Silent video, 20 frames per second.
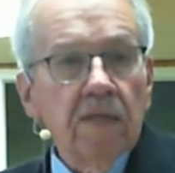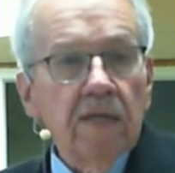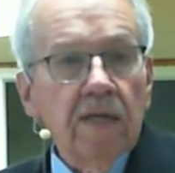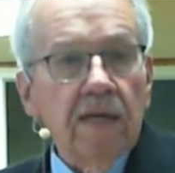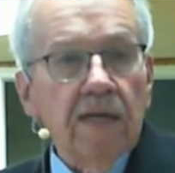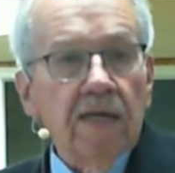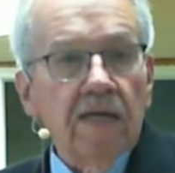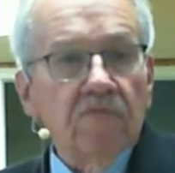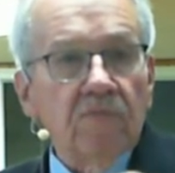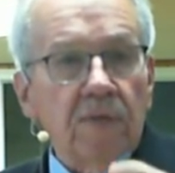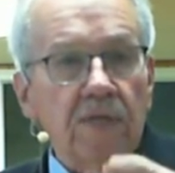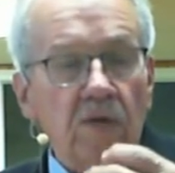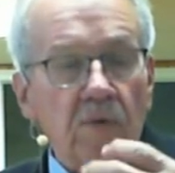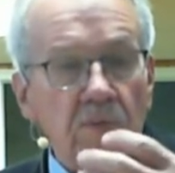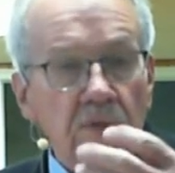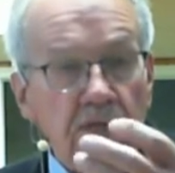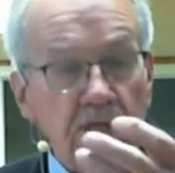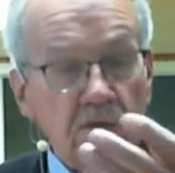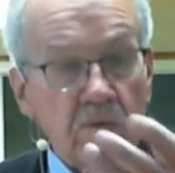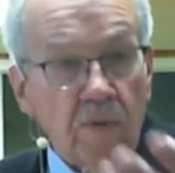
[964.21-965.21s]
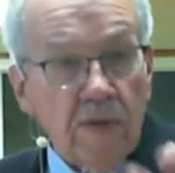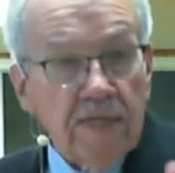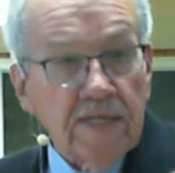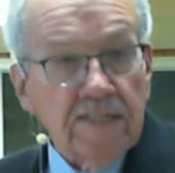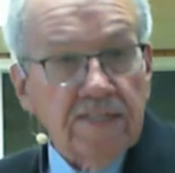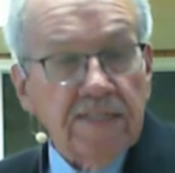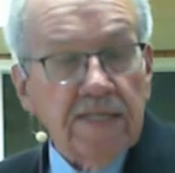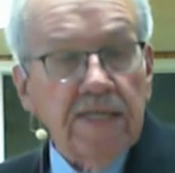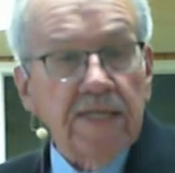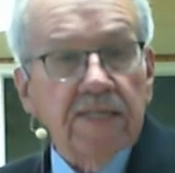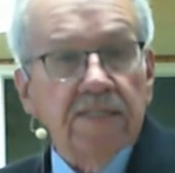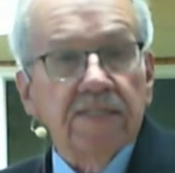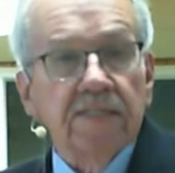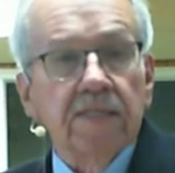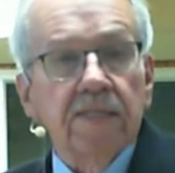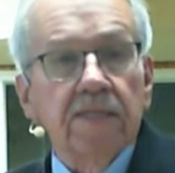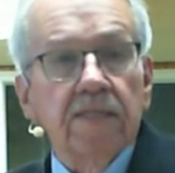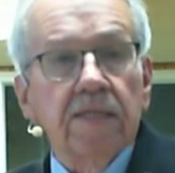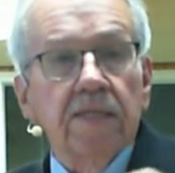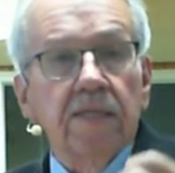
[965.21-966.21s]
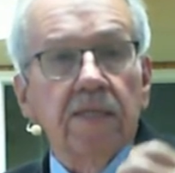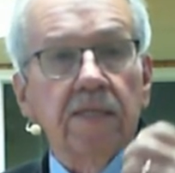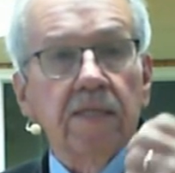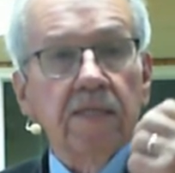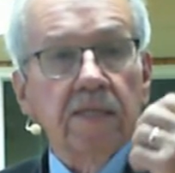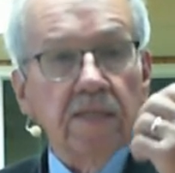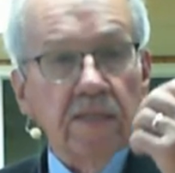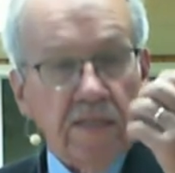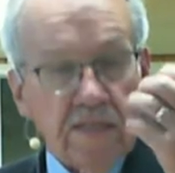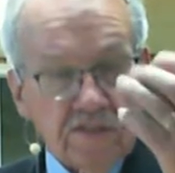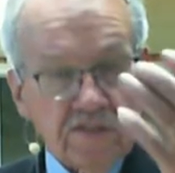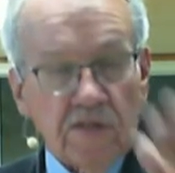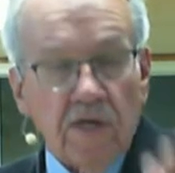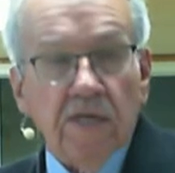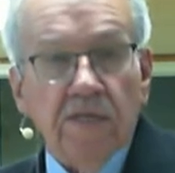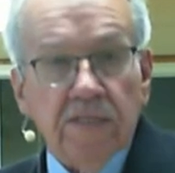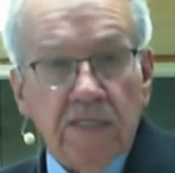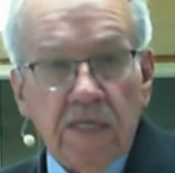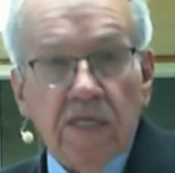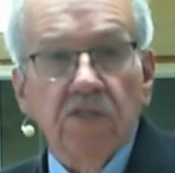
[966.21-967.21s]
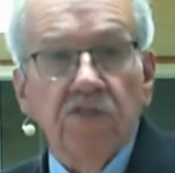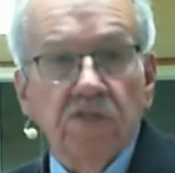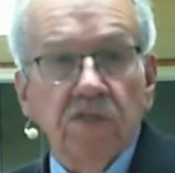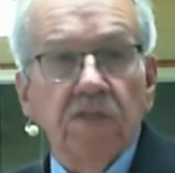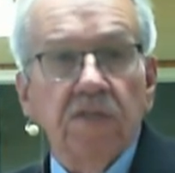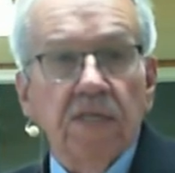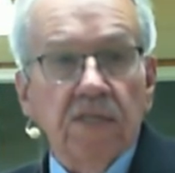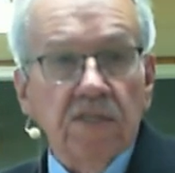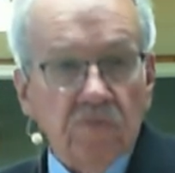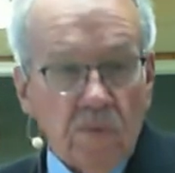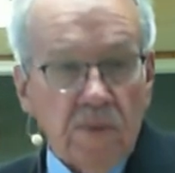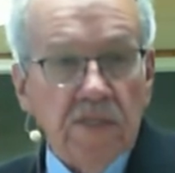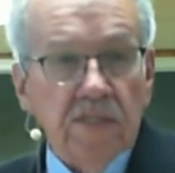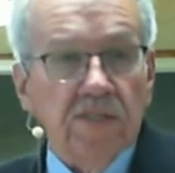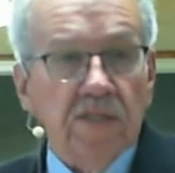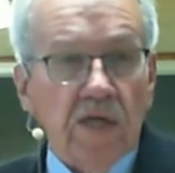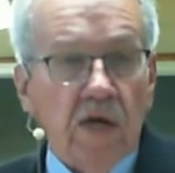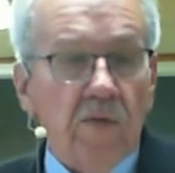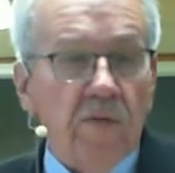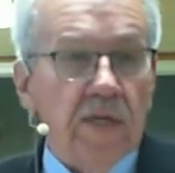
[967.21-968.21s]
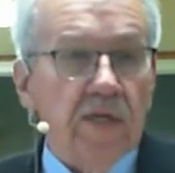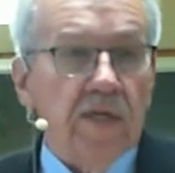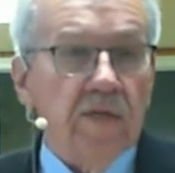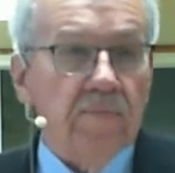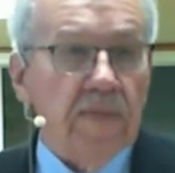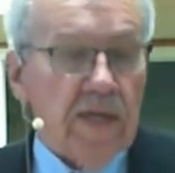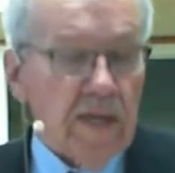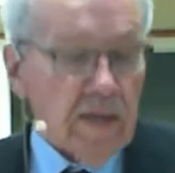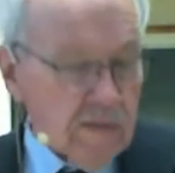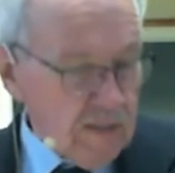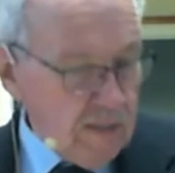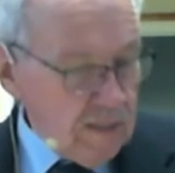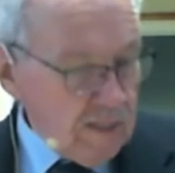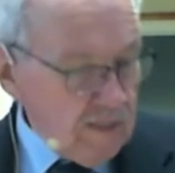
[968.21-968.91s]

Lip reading: And if we don't hear what he says, then he gets our attention. That's what he's talking about.